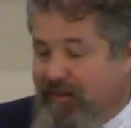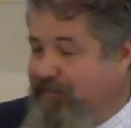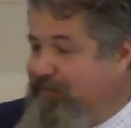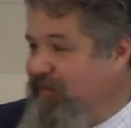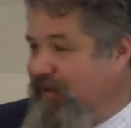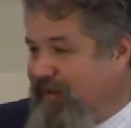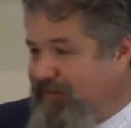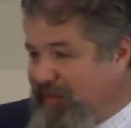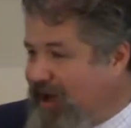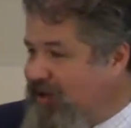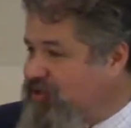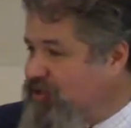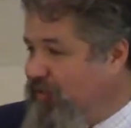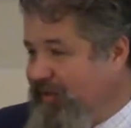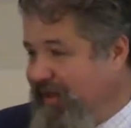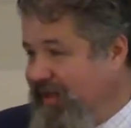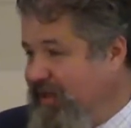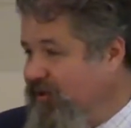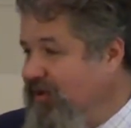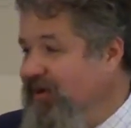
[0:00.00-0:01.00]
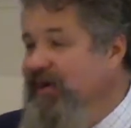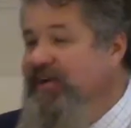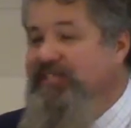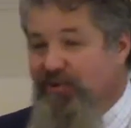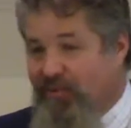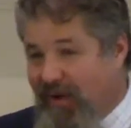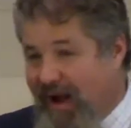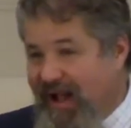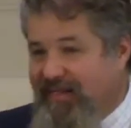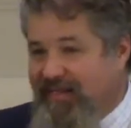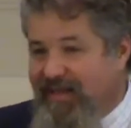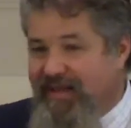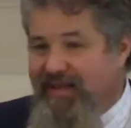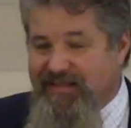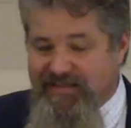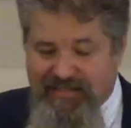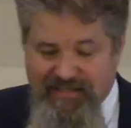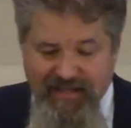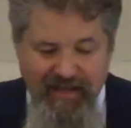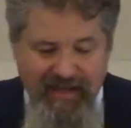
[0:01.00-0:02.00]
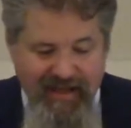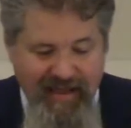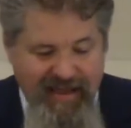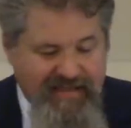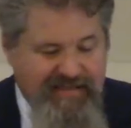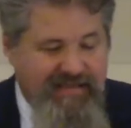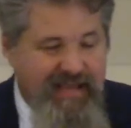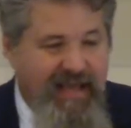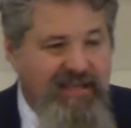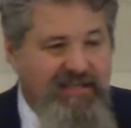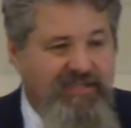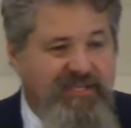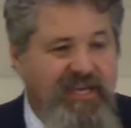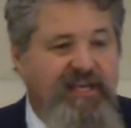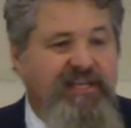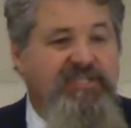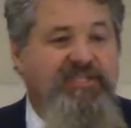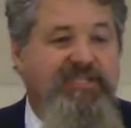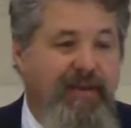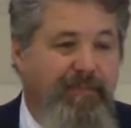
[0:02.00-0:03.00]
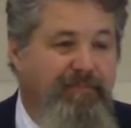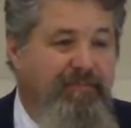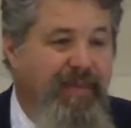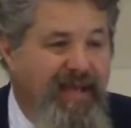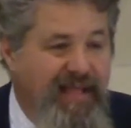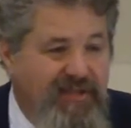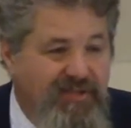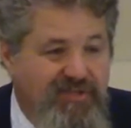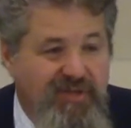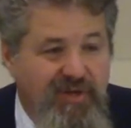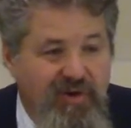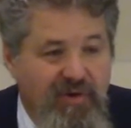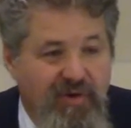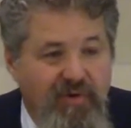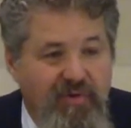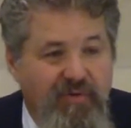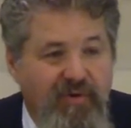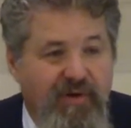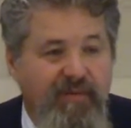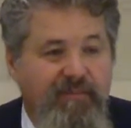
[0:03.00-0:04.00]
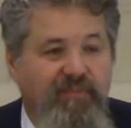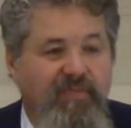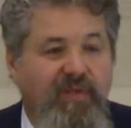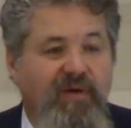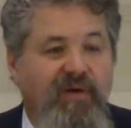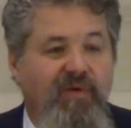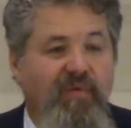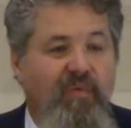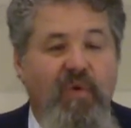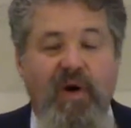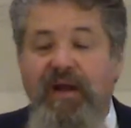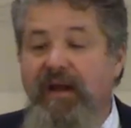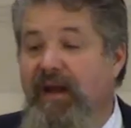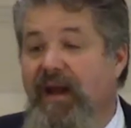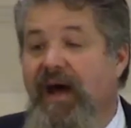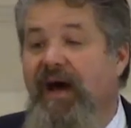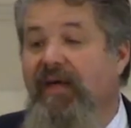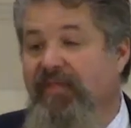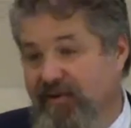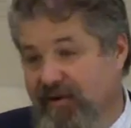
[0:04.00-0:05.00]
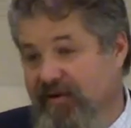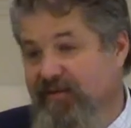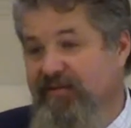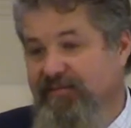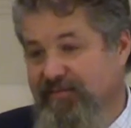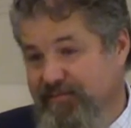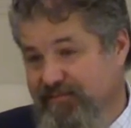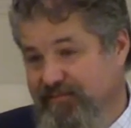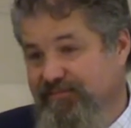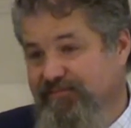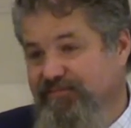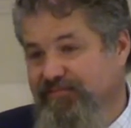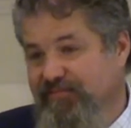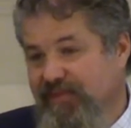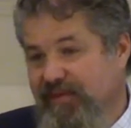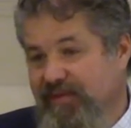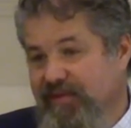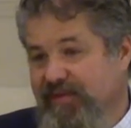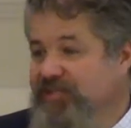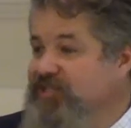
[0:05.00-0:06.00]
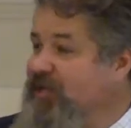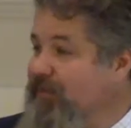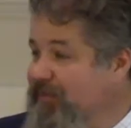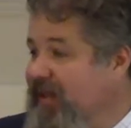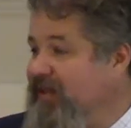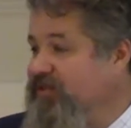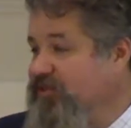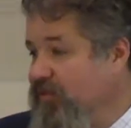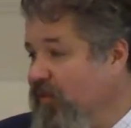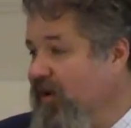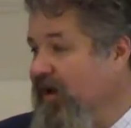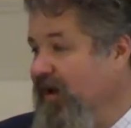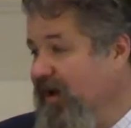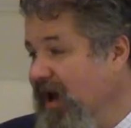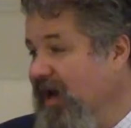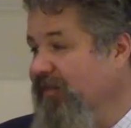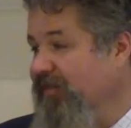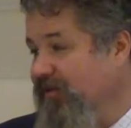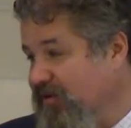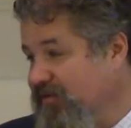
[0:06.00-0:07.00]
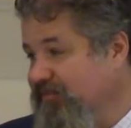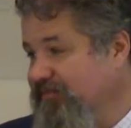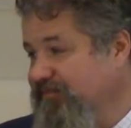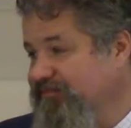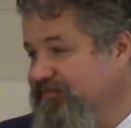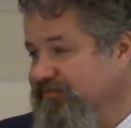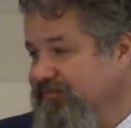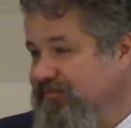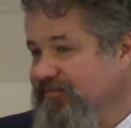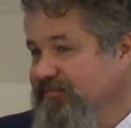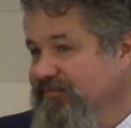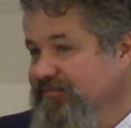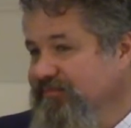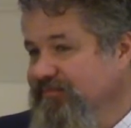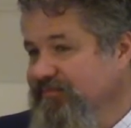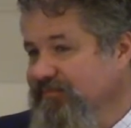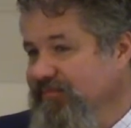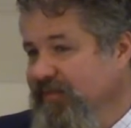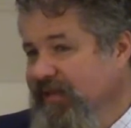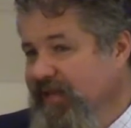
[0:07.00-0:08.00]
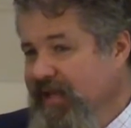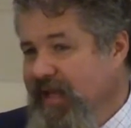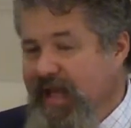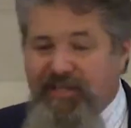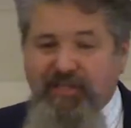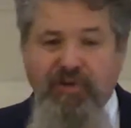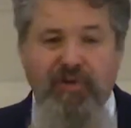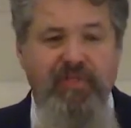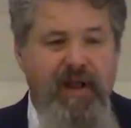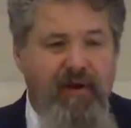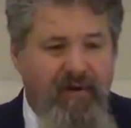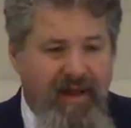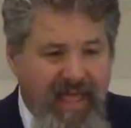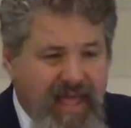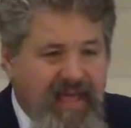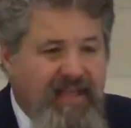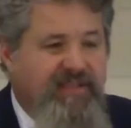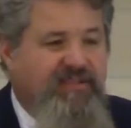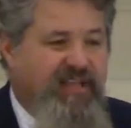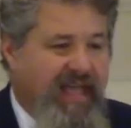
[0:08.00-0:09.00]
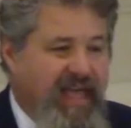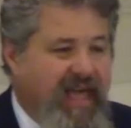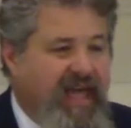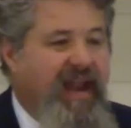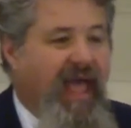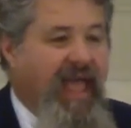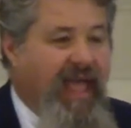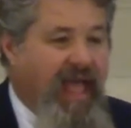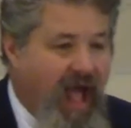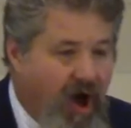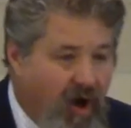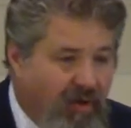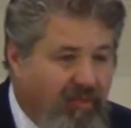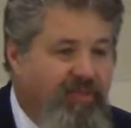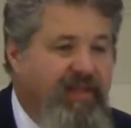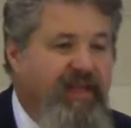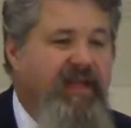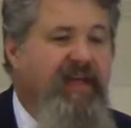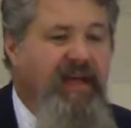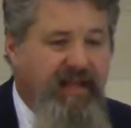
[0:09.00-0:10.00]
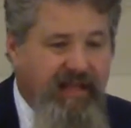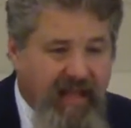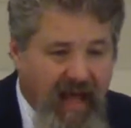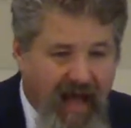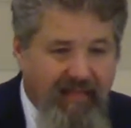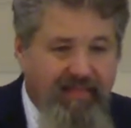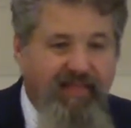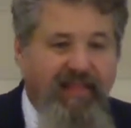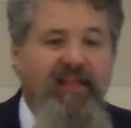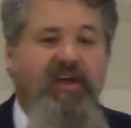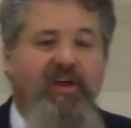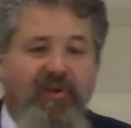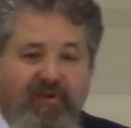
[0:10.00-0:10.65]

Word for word: the Apostle Peter to write this, he says, Submit to one another. Submit to one another. And so there is in a healthy, godly